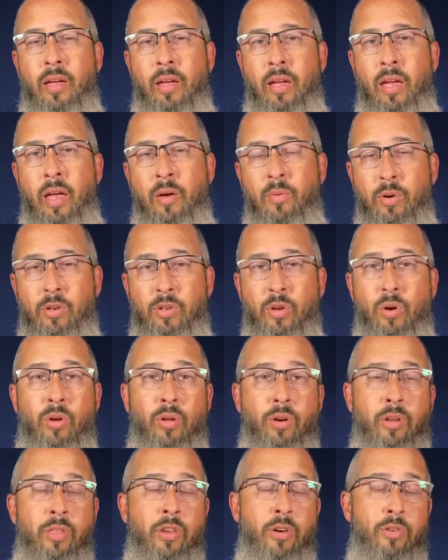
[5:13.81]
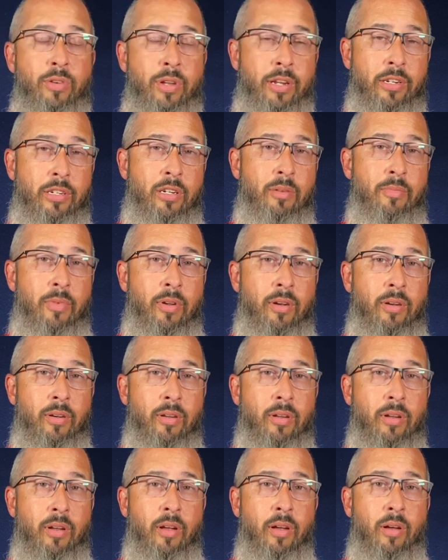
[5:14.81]
And we're told in the New Testament,
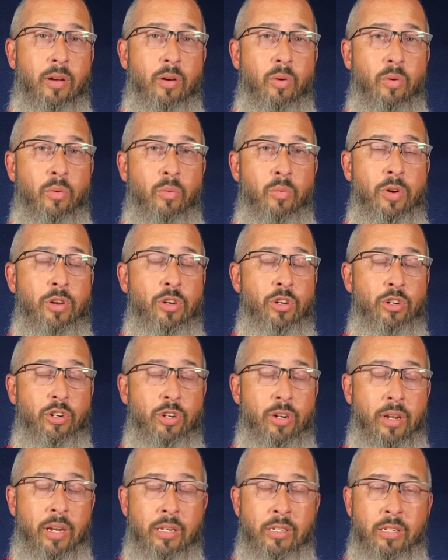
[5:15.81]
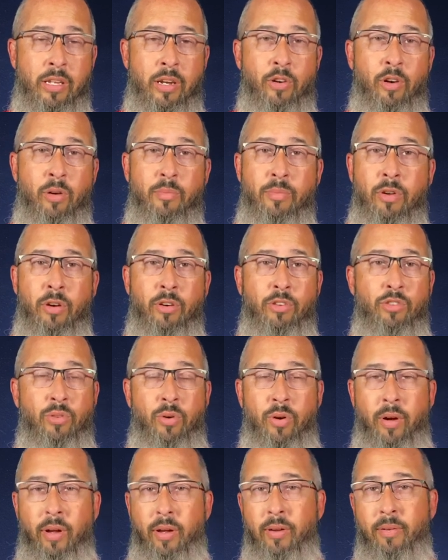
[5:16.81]
we should consider it pure
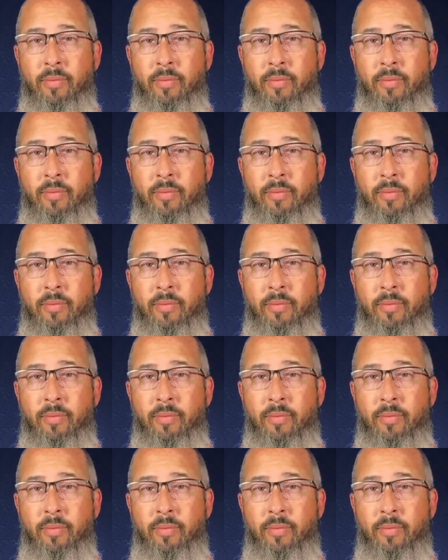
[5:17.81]
joy